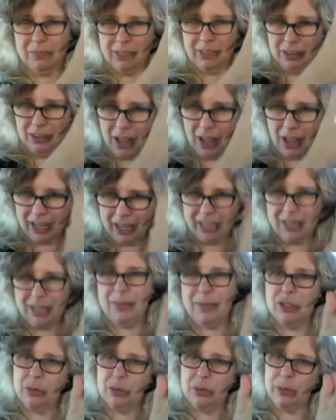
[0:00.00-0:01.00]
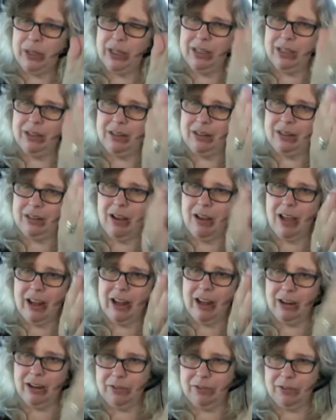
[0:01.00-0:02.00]
line between not
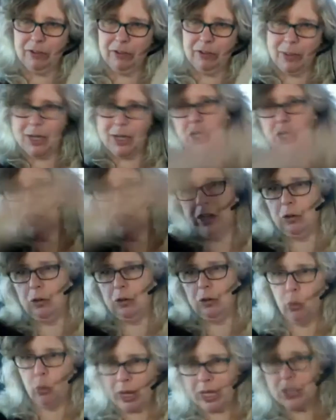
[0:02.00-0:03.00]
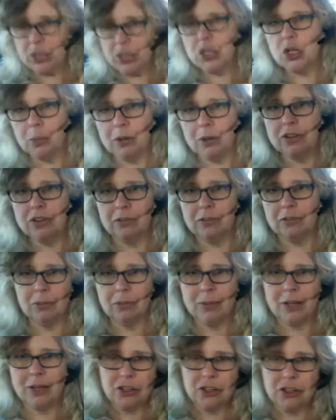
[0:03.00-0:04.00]
enough information and way too much
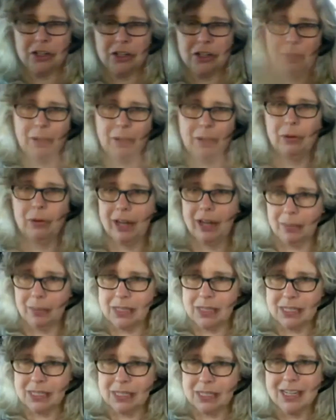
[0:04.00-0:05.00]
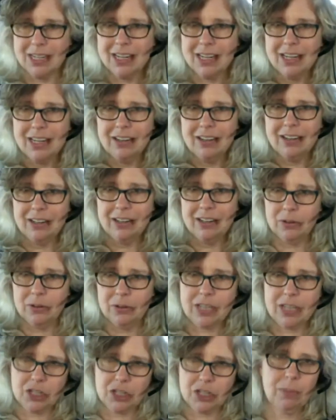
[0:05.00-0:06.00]
information about what happens,
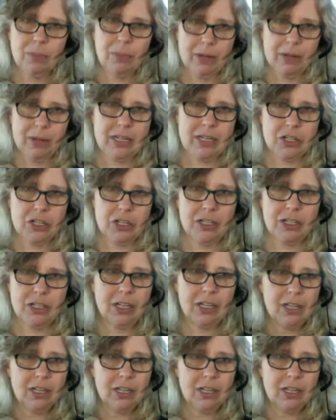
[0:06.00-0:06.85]
session by session.